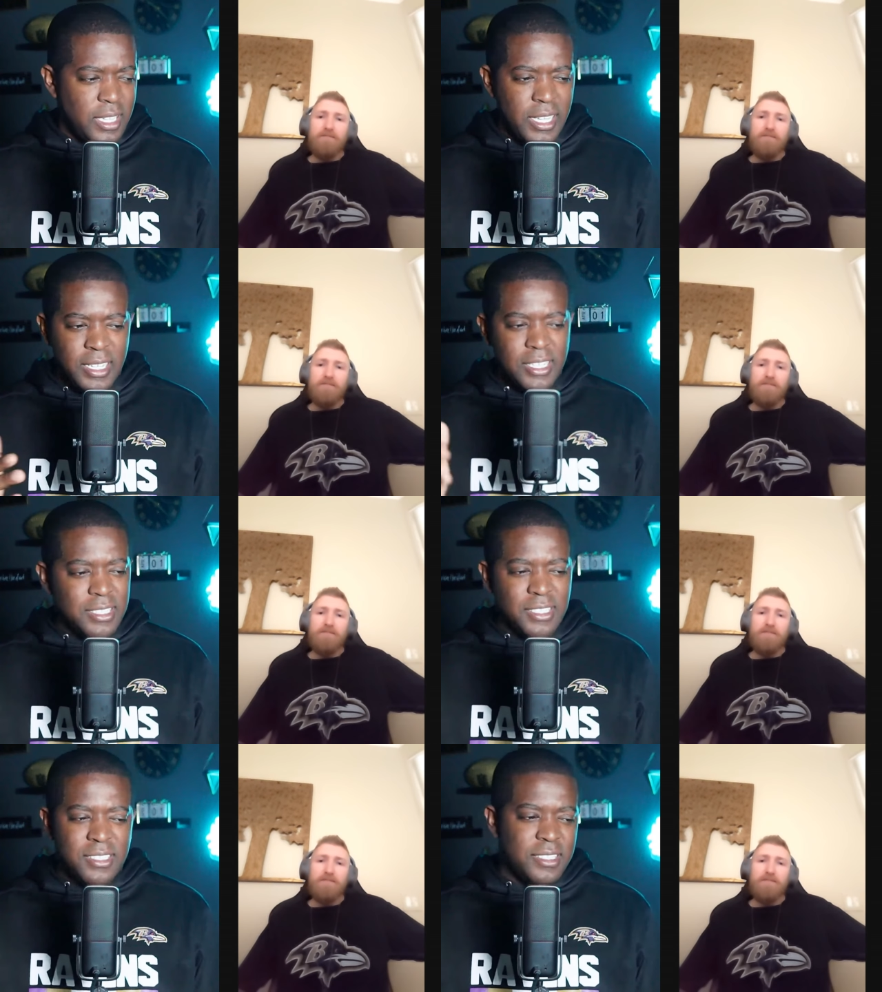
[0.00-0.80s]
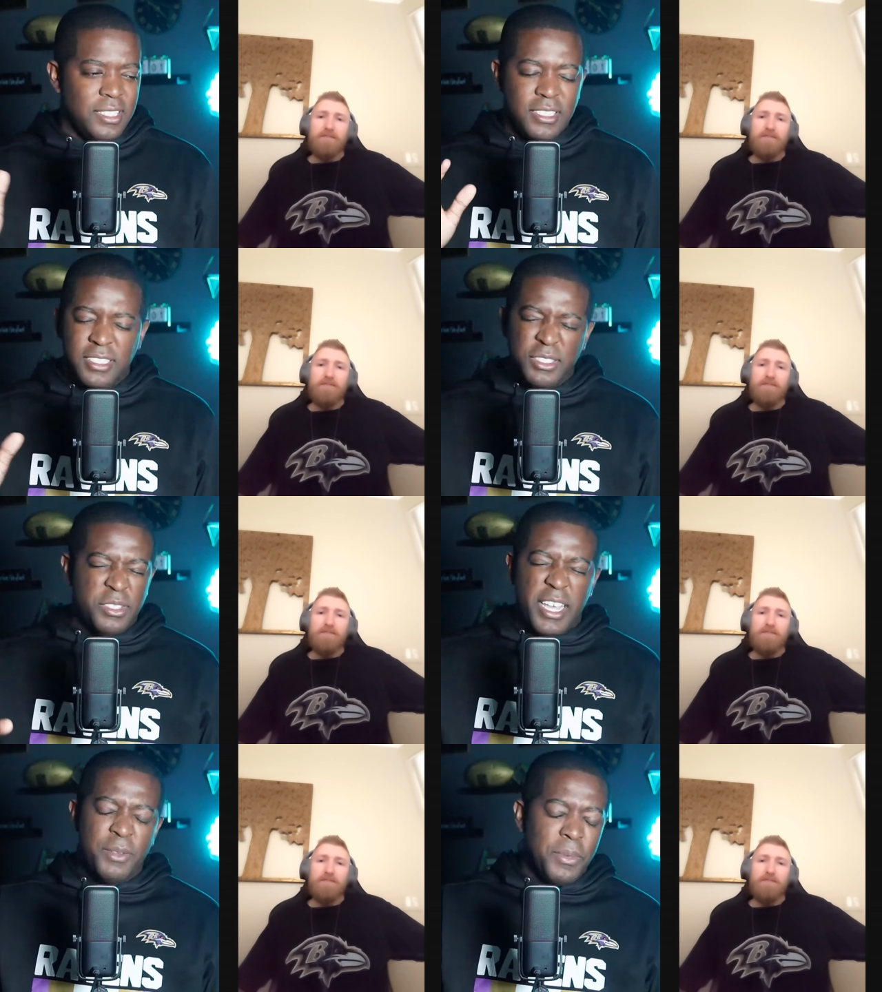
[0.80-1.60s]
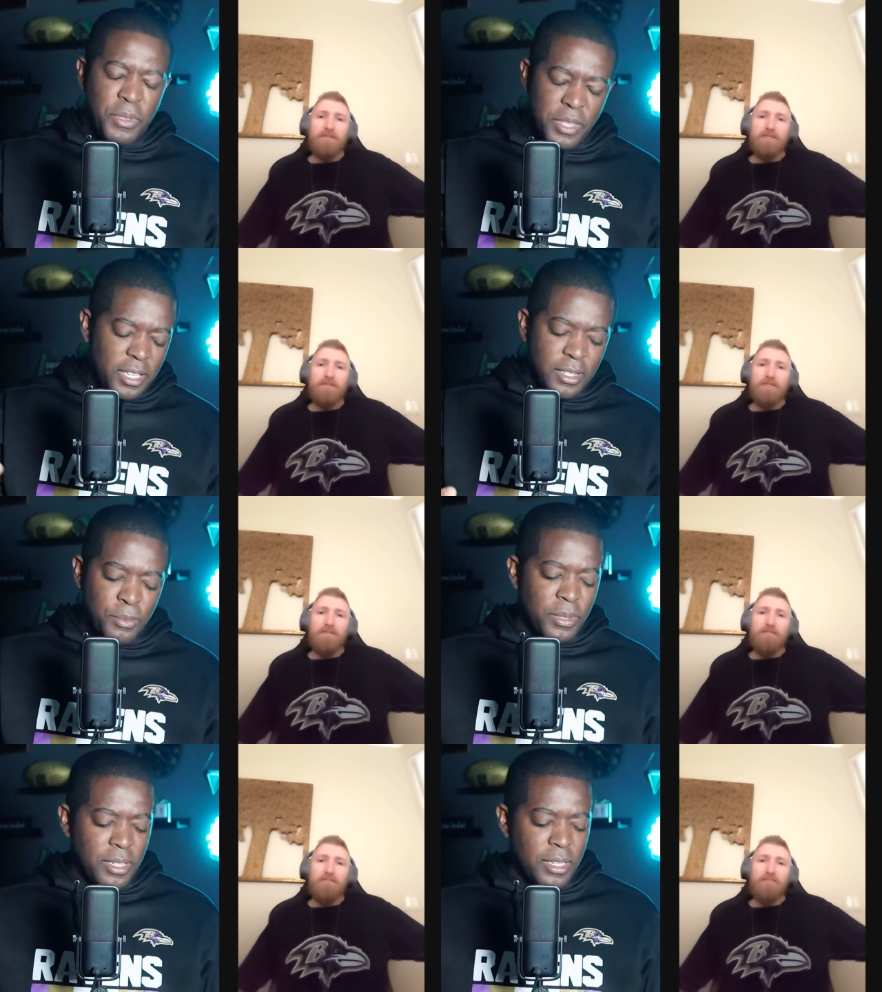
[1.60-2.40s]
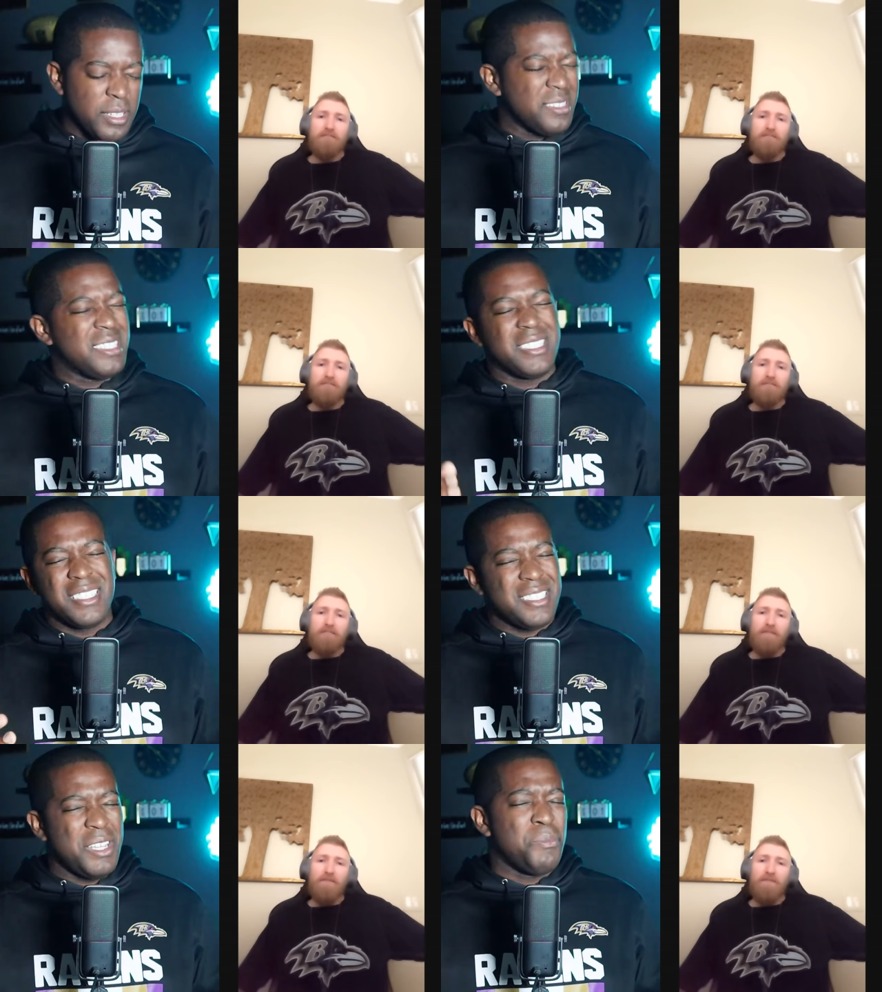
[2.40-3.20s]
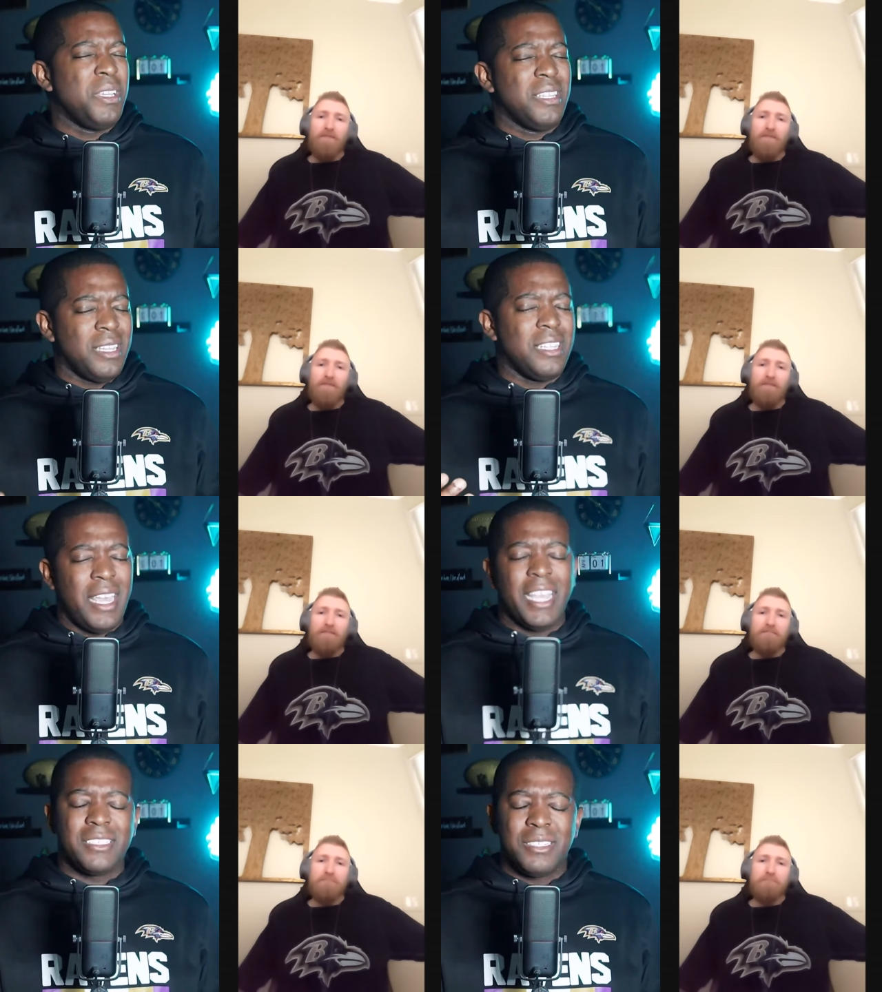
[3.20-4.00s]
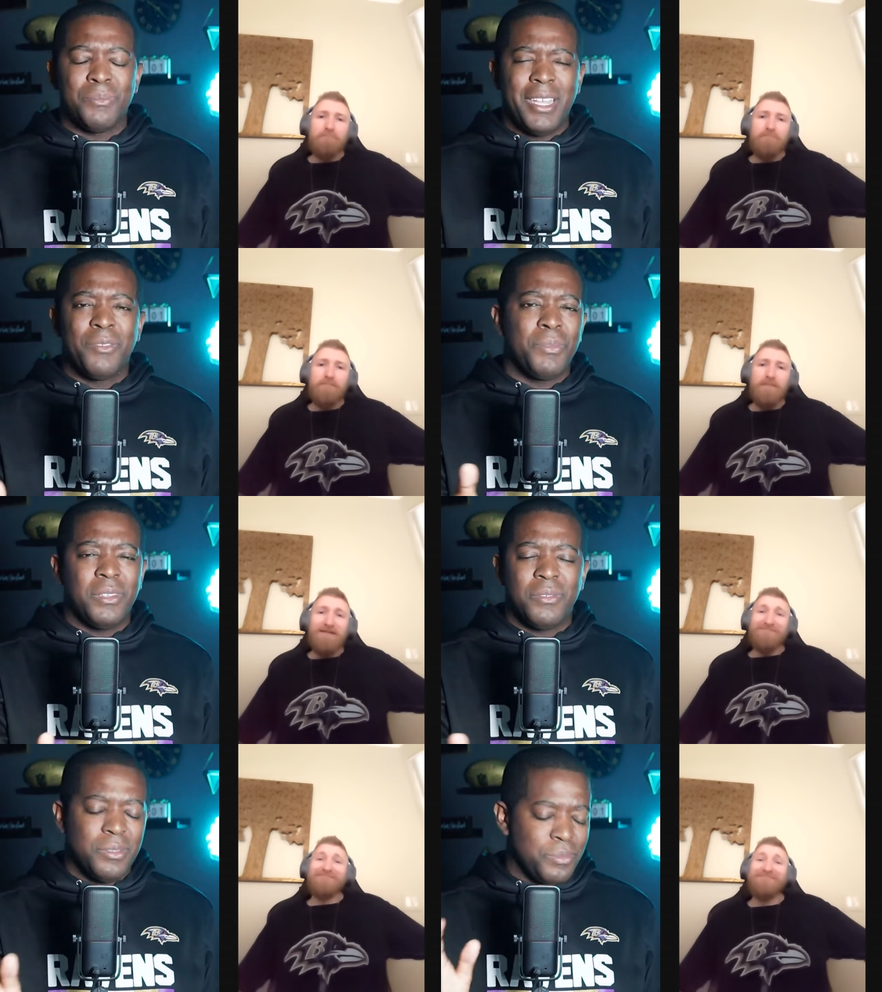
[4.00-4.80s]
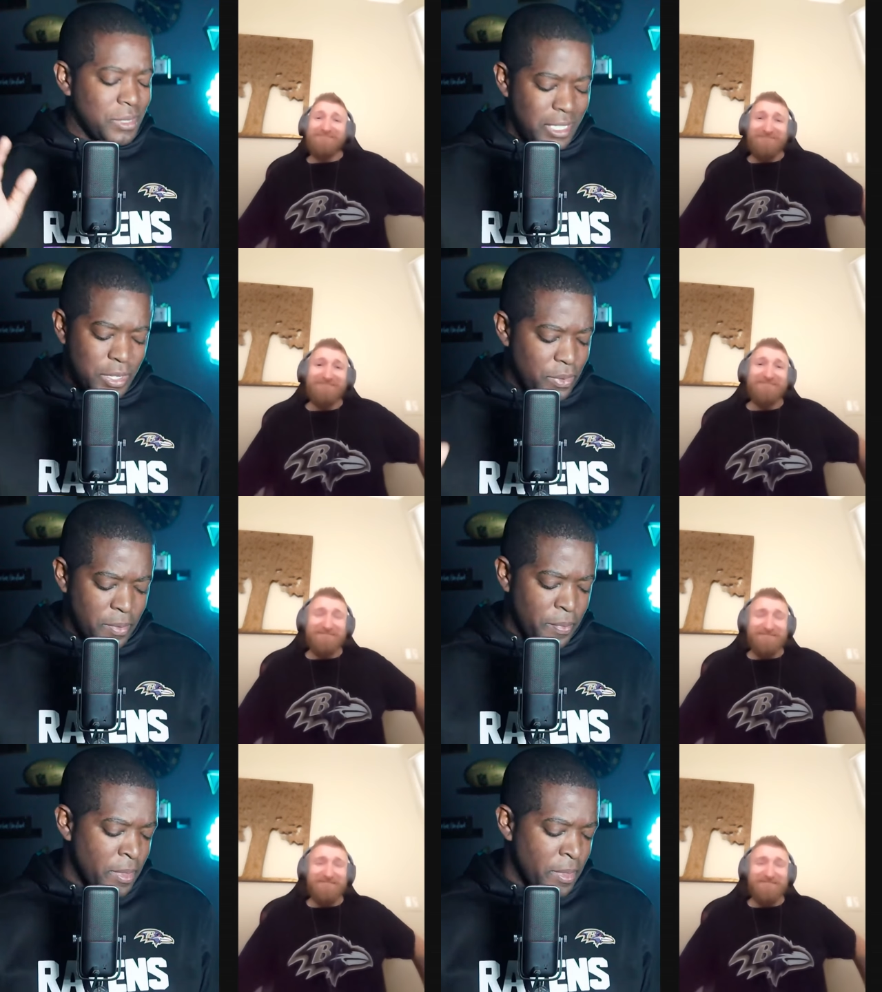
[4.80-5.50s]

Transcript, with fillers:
Speaker 1: And it just had me thinking a bit, like, does that mean that it actually might have been ripped? But anyway,